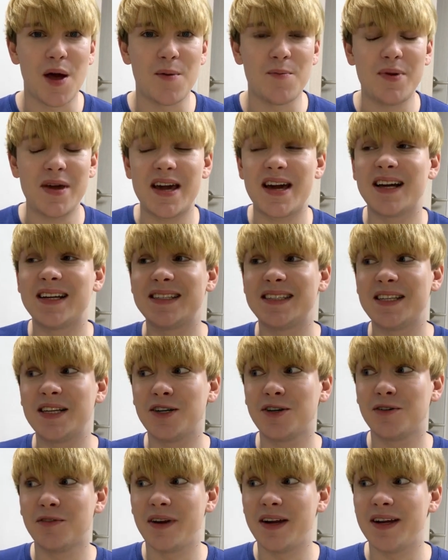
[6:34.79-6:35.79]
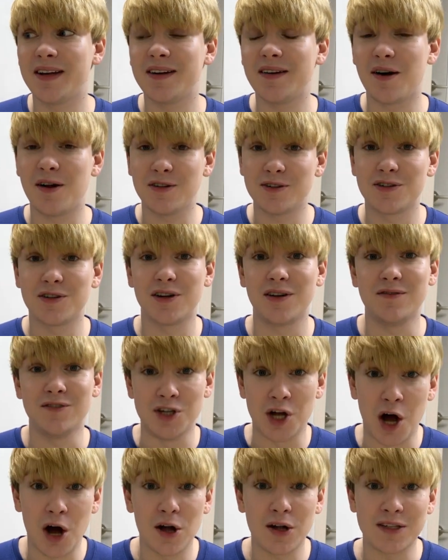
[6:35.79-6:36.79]
because the Korean culture of
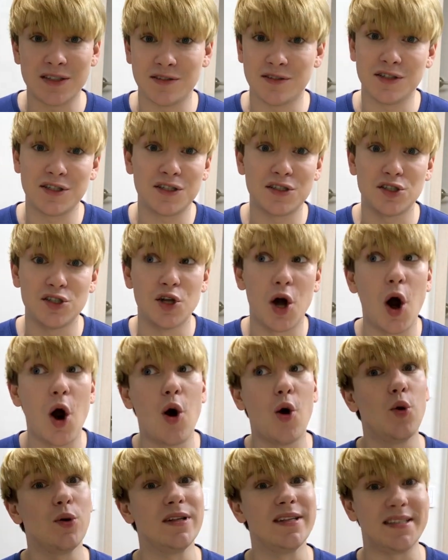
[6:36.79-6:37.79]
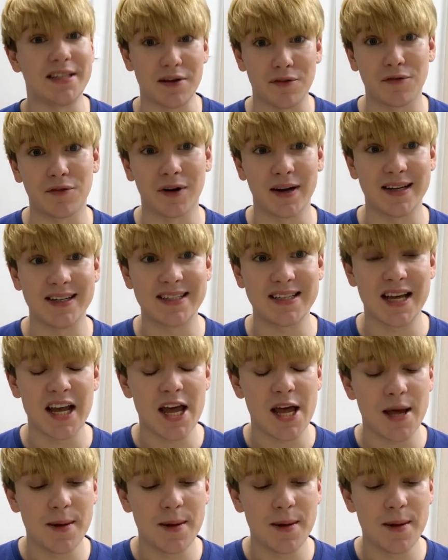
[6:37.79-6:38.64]
tong is just so different.